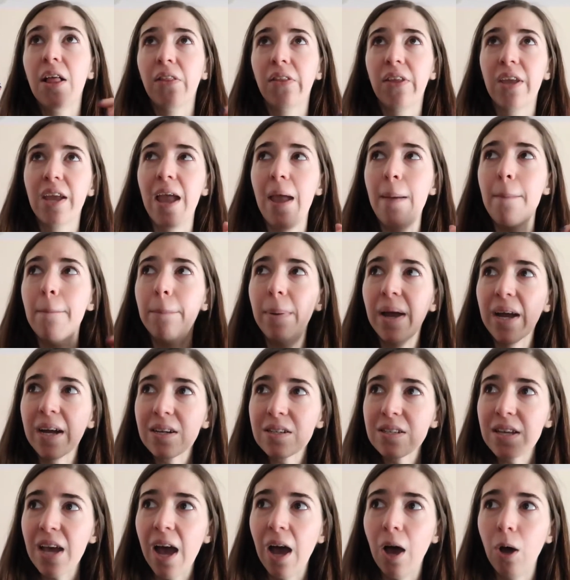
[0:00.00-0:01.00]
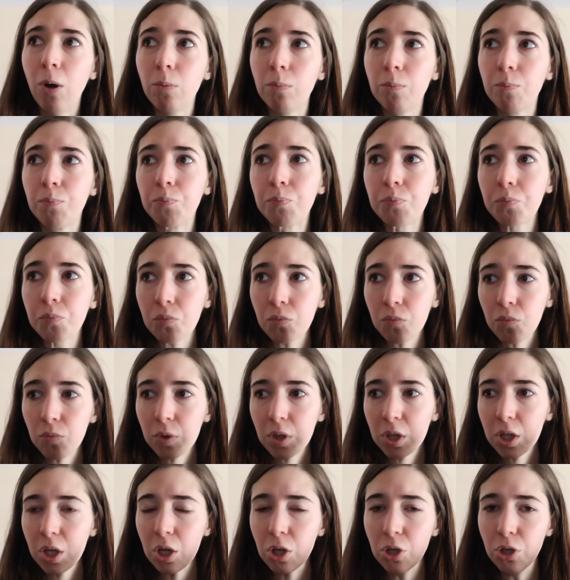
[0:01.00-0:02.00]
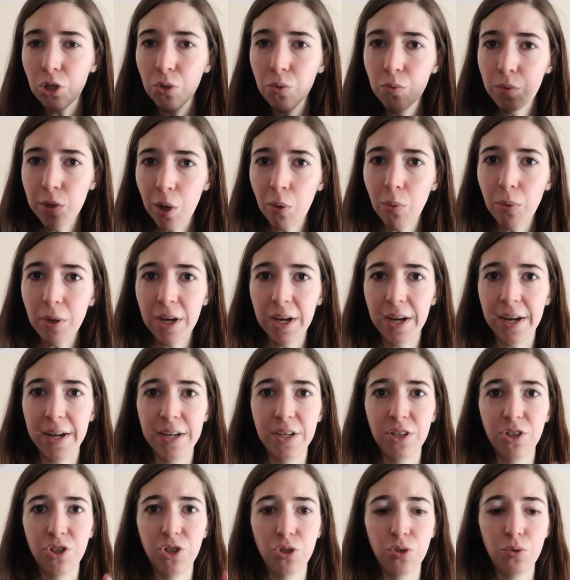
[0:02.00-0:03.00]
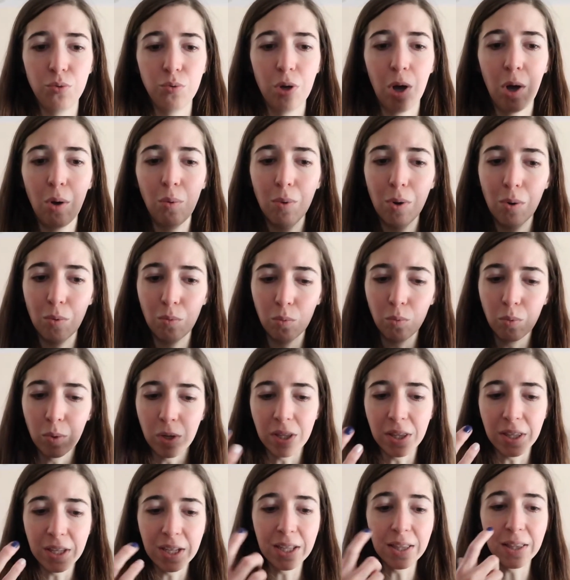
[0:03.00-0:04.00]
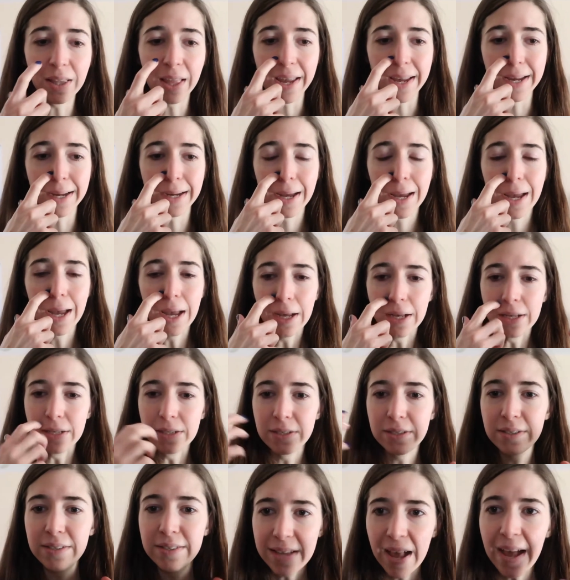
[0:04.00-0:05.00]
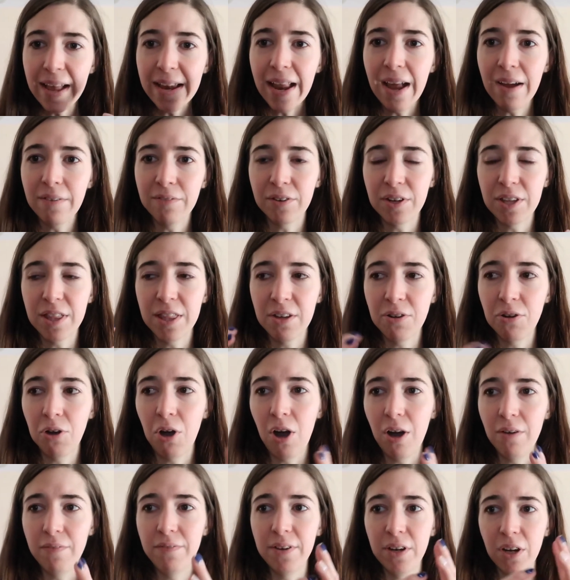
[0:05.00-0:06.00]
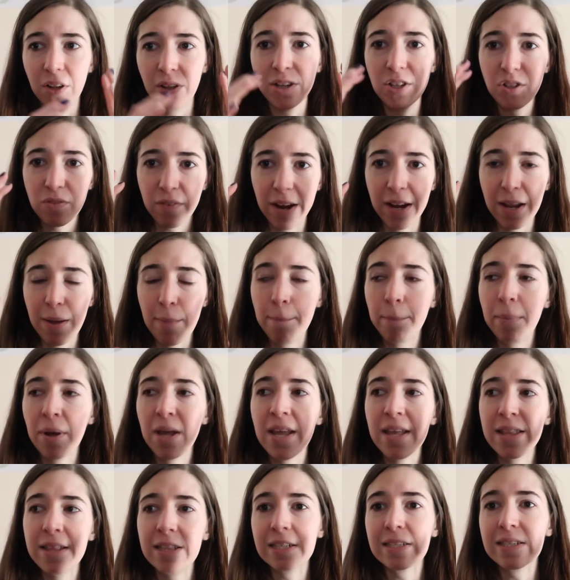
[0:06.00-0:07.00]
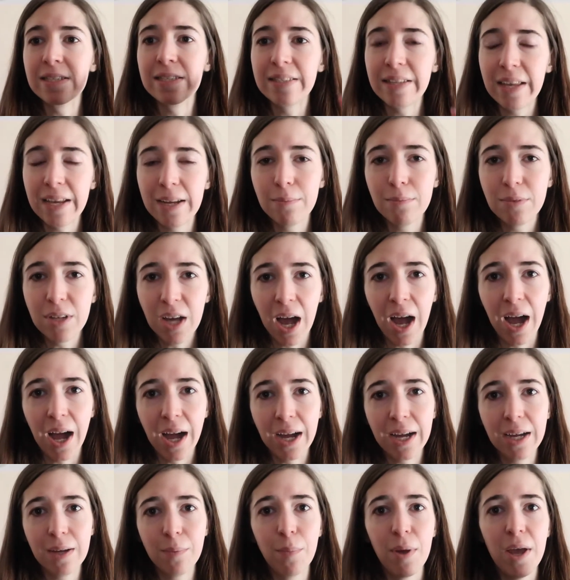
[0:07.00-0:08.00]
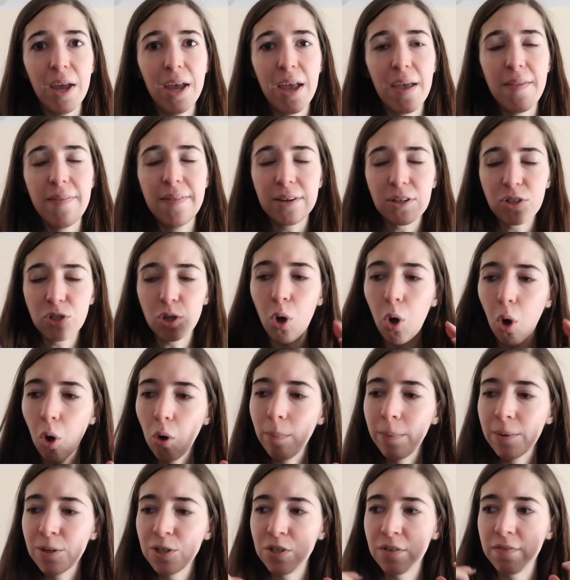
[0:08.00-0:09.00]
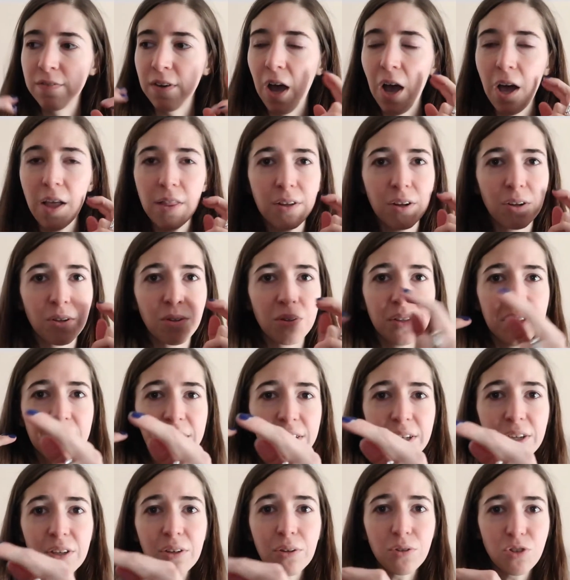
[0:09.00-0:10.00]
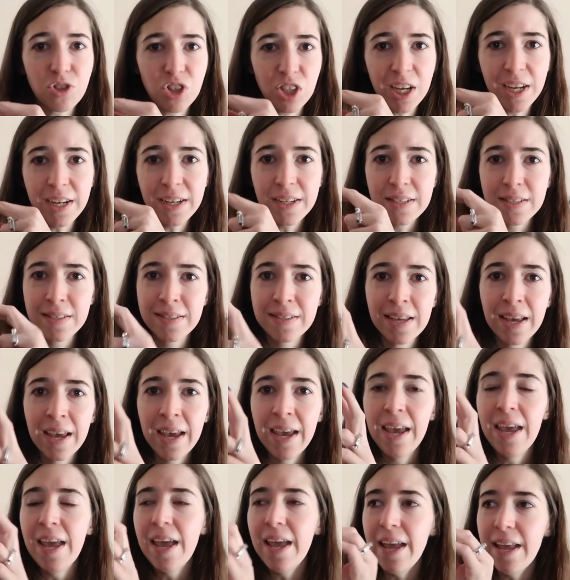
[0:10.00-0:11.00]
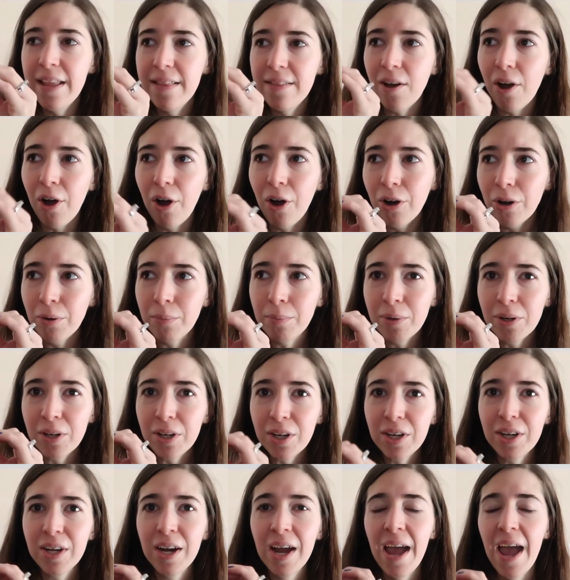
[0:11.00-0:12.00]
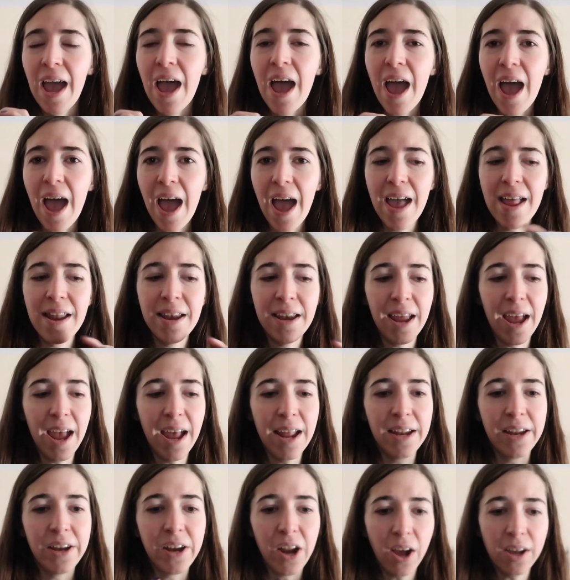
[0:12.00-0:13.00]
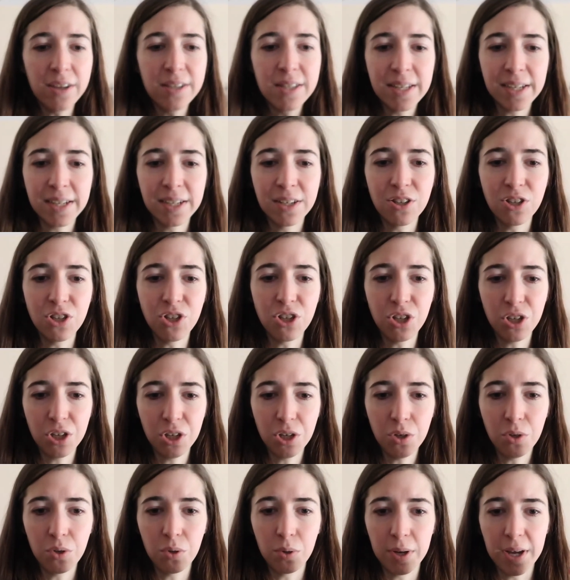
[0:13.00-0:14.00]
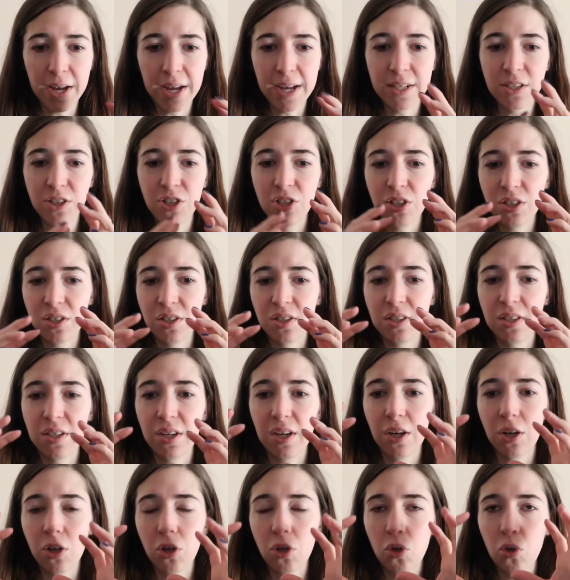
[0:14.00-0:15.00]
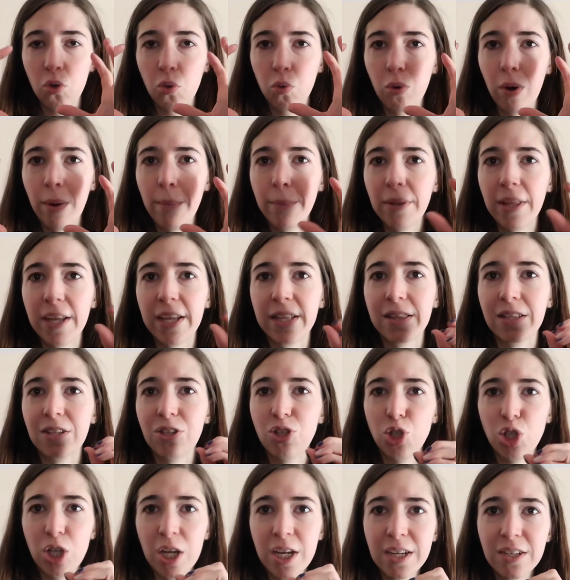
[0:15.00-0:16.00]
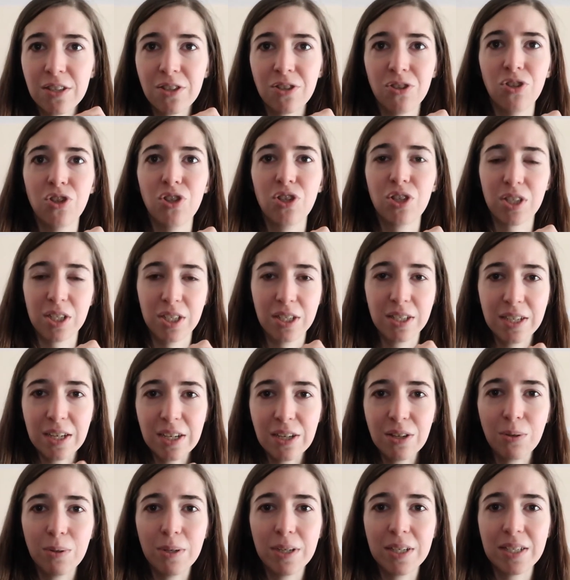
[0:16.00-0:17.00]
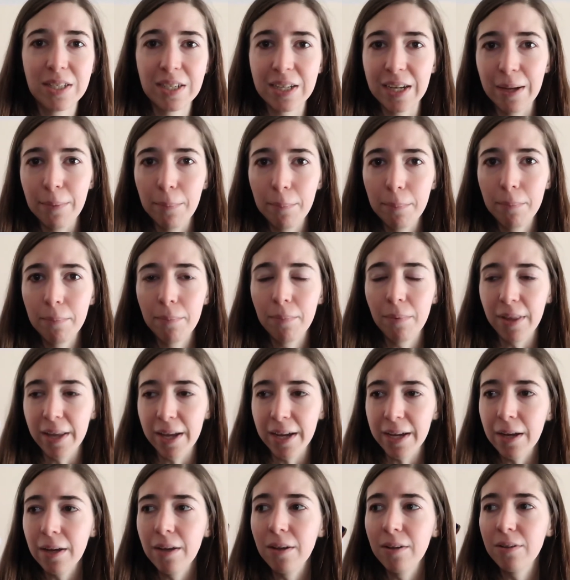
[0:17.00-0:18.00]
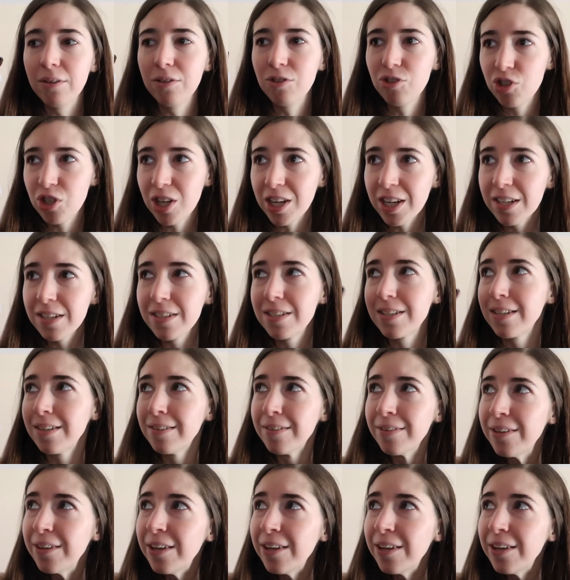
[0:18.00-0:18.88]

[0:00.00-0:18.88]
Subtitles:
Like in Beartown, you know what it is, you know what really like set everything off and electrified it, but at the same time there's a whole bunch of other little chinks in the armor, and in Us Against You it's just like the chinks are just continuing to like chinked,